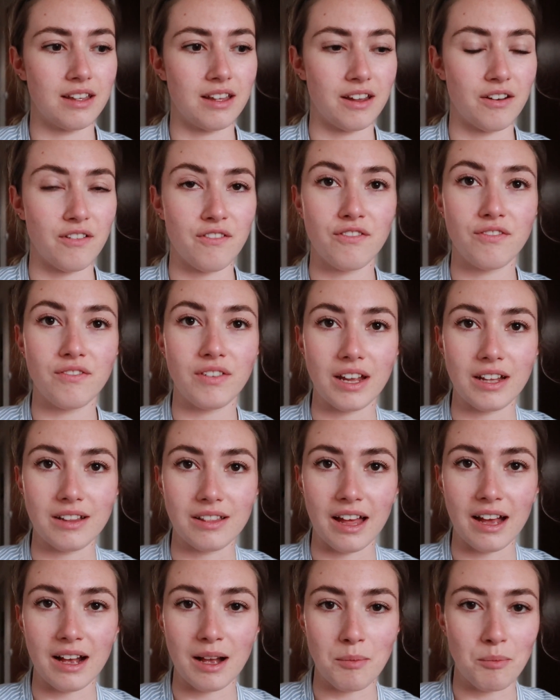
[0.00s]
I don't feel
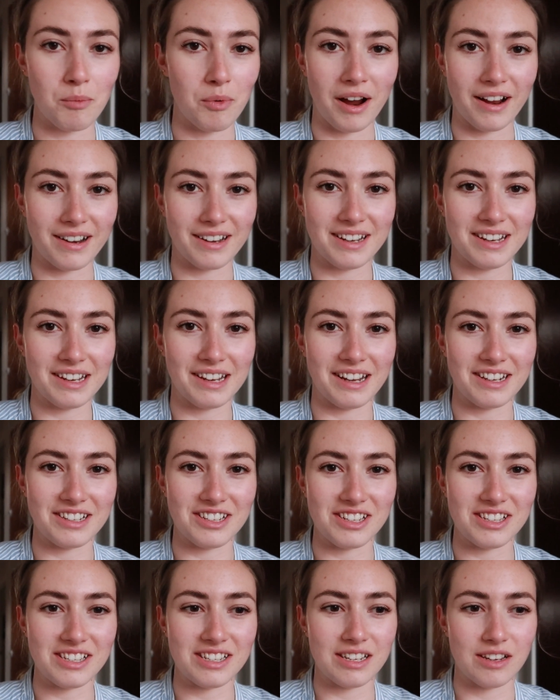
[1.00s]
like I'm pregnant.
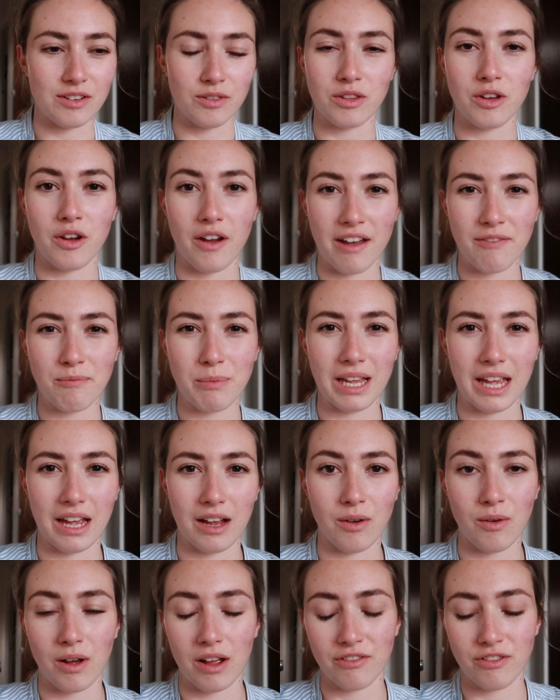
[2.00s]
Although I have been
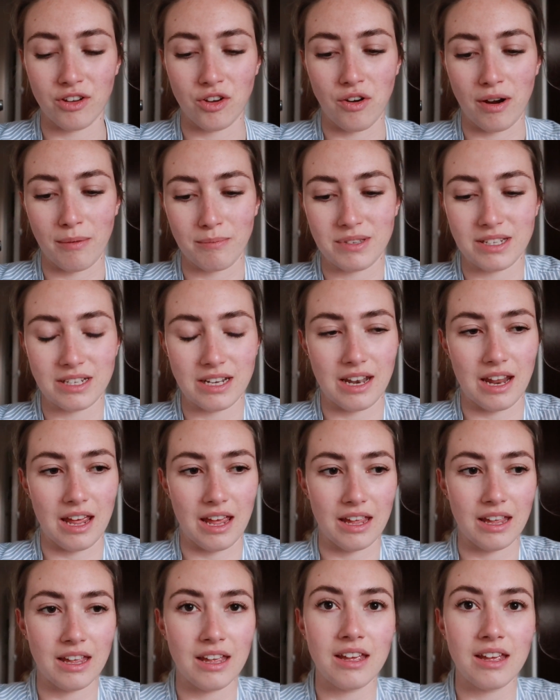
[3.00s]
getting quite a few cramps today.